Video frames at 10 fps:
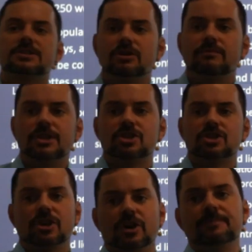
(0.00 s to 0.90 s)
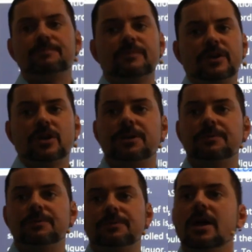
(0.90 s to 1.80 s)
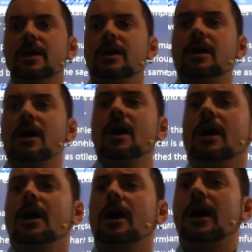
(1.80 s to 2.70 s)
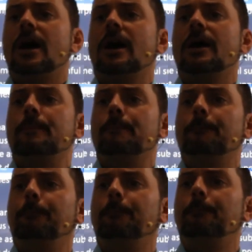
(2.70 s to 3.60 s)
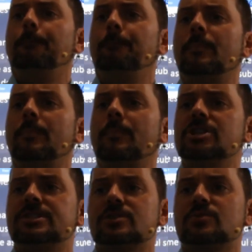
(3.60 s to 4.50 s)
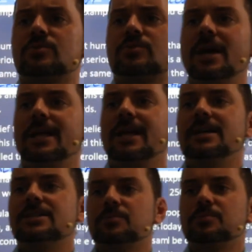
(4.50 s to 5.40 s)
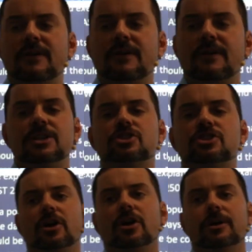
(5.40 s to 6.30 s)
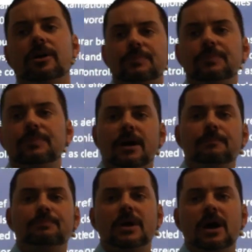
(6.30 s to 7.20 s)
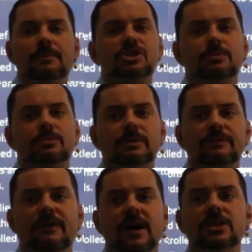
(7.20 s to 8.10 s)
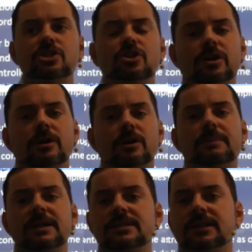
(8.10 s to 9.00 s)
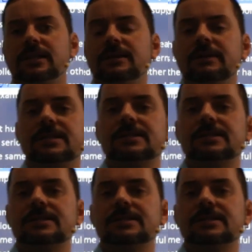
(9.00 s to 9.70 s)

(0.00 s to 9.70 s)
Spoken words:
white sugar. Very good. Amarjeet says, what is refined sugar? Amarjeet, refined sugar basically means that you're